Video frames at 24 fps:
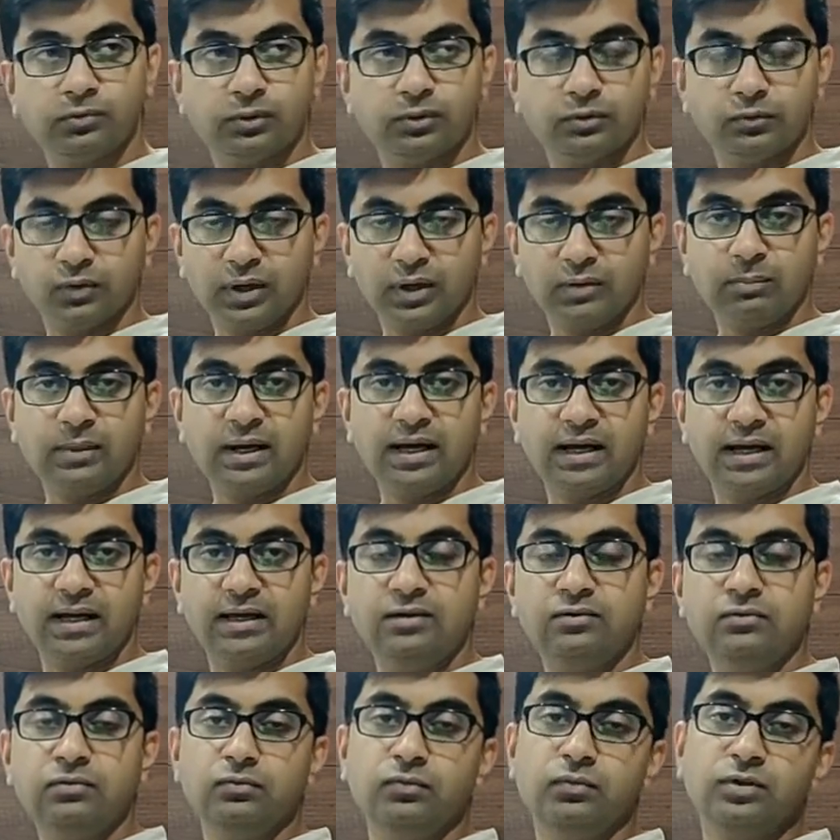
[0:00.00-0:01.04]
1 by
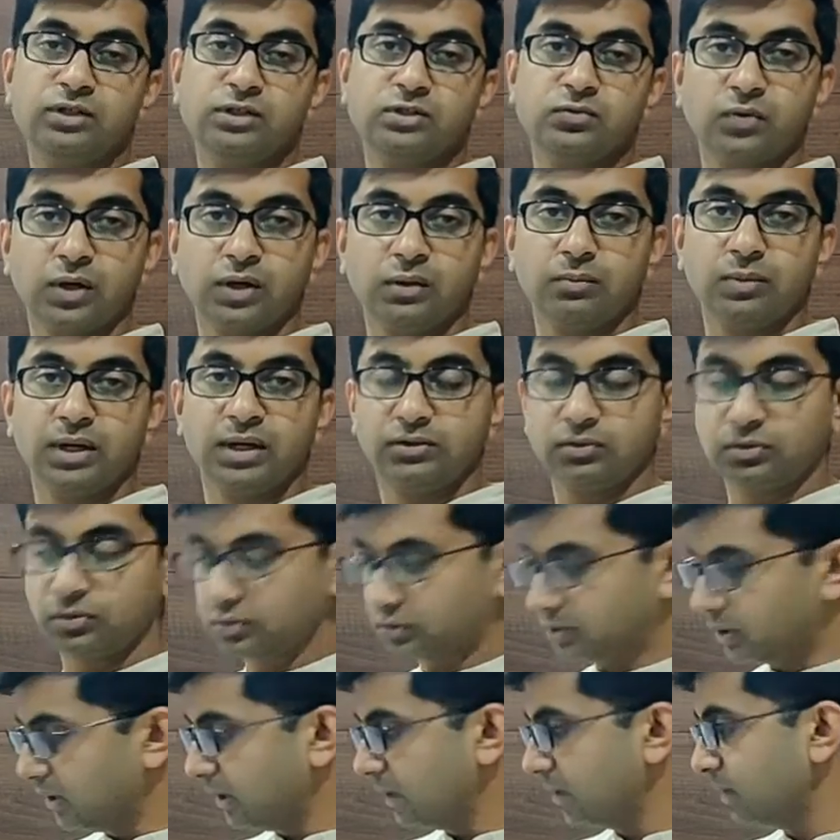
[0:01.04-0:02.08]
n, which is 1 by
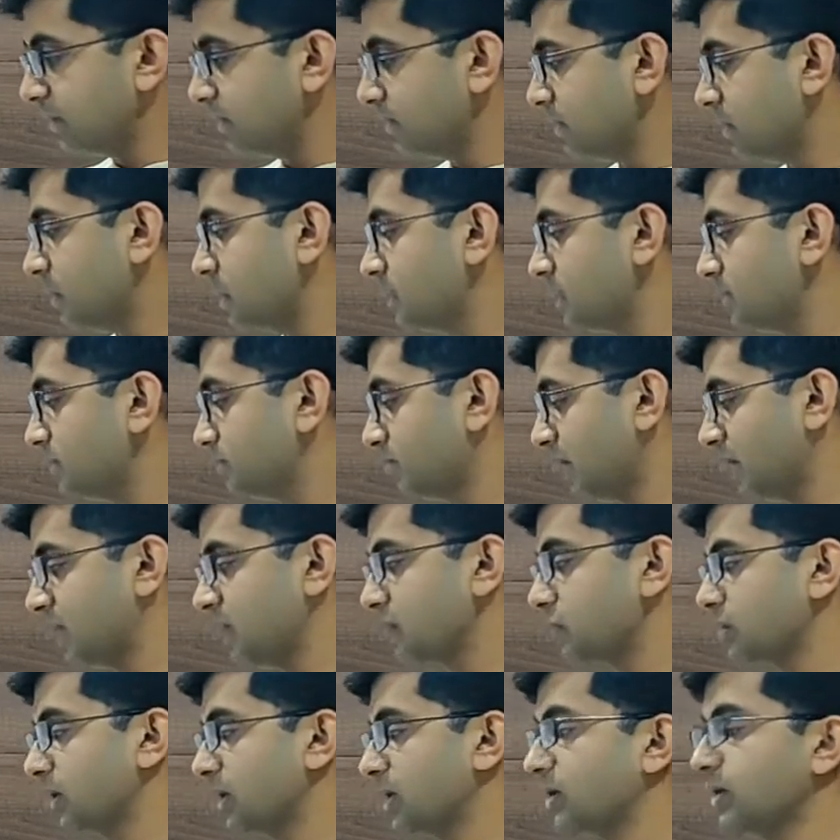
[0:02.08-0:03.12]
3 in this case,
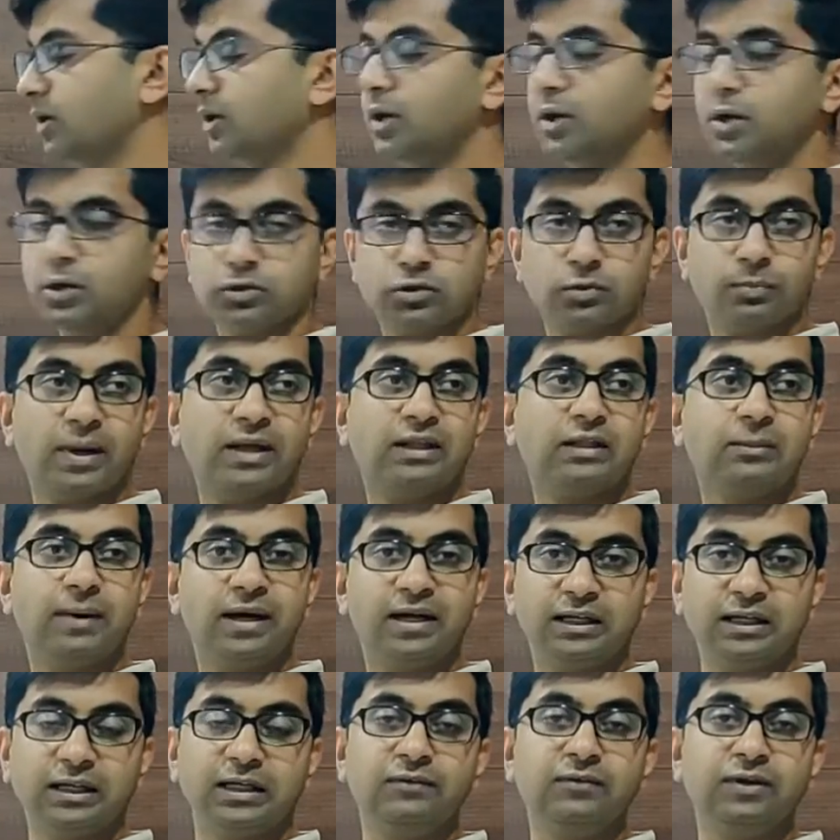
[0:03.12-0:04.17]
minus 1. So
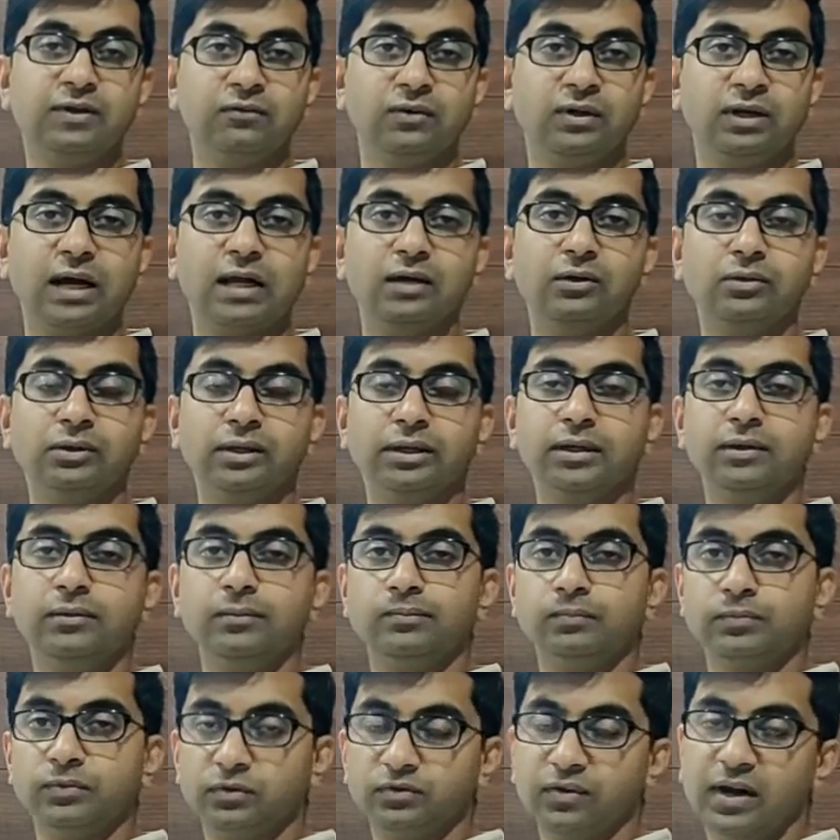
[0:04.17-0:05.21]
mathematically when we
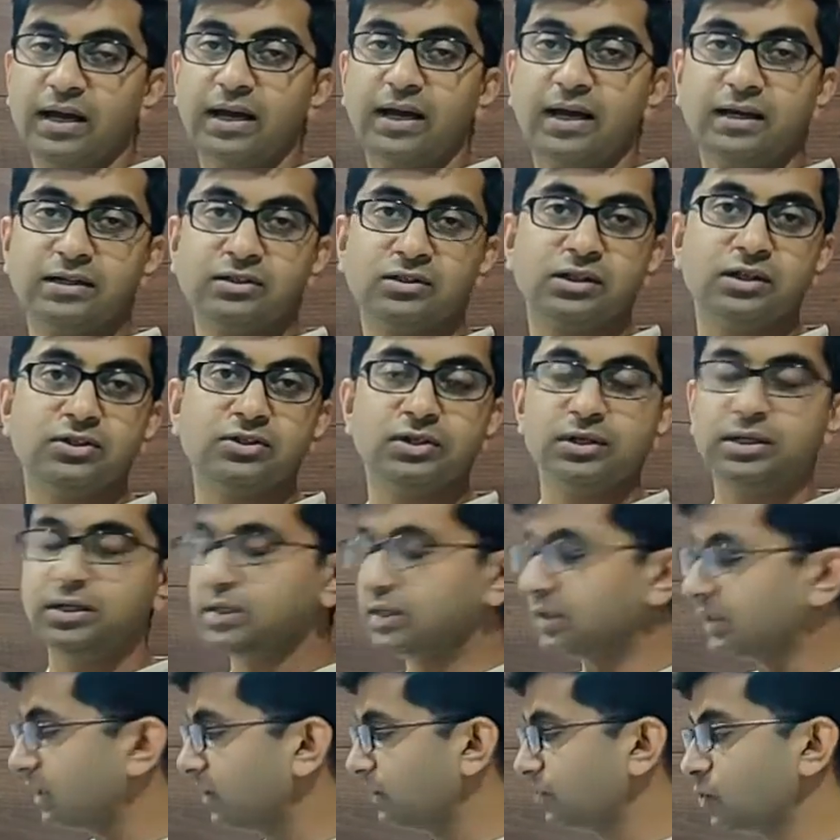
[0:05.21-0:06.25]
calculate via Excel sheet,
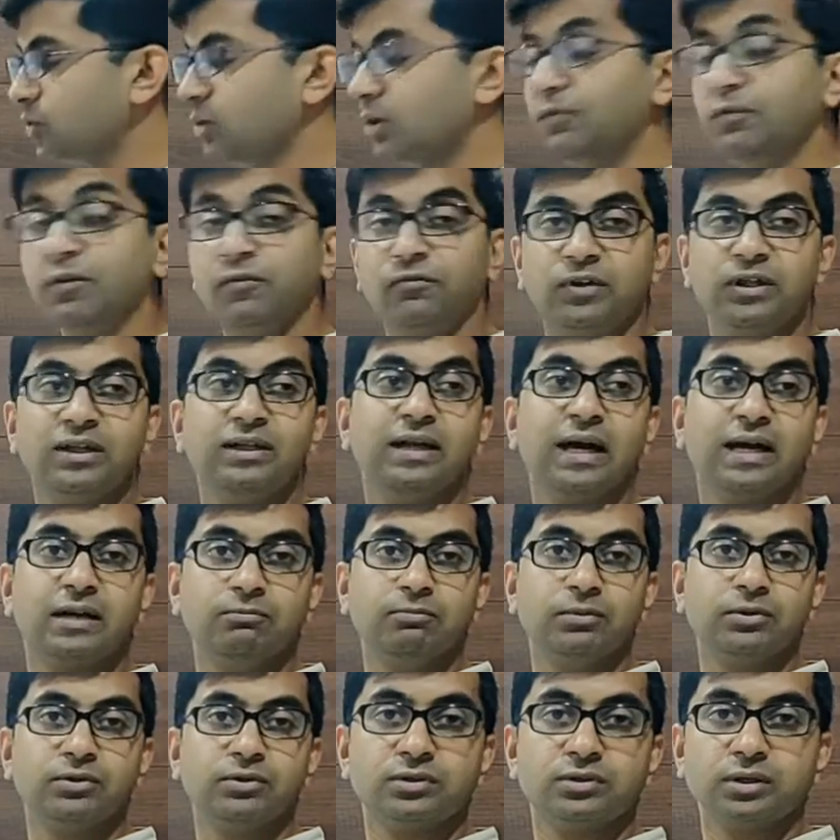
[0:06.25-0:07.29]
it gives you a 59%
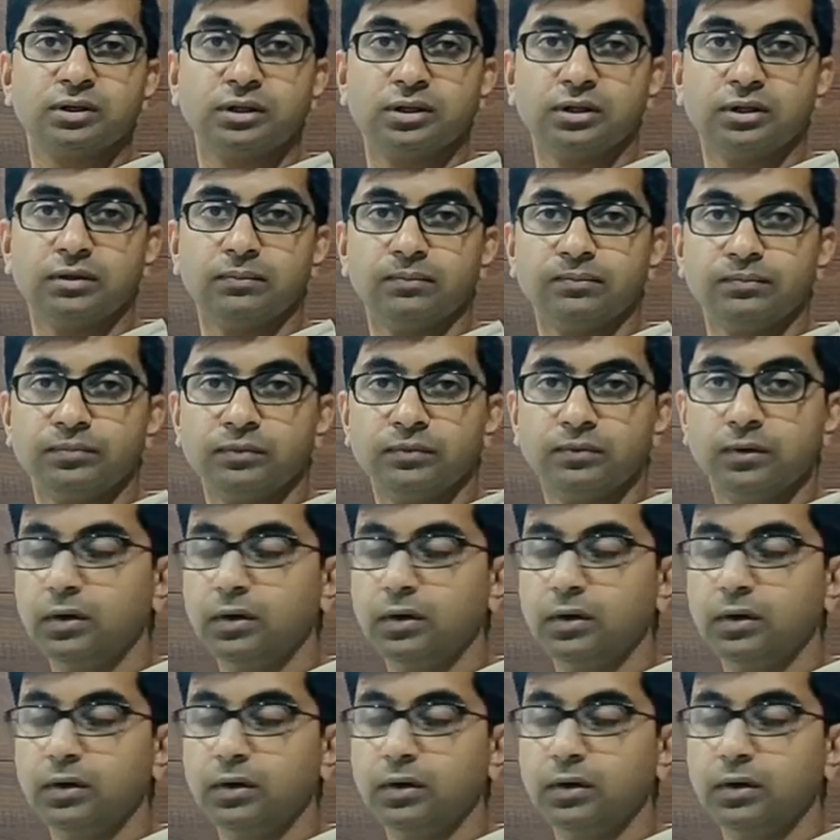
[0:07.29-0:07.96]
return.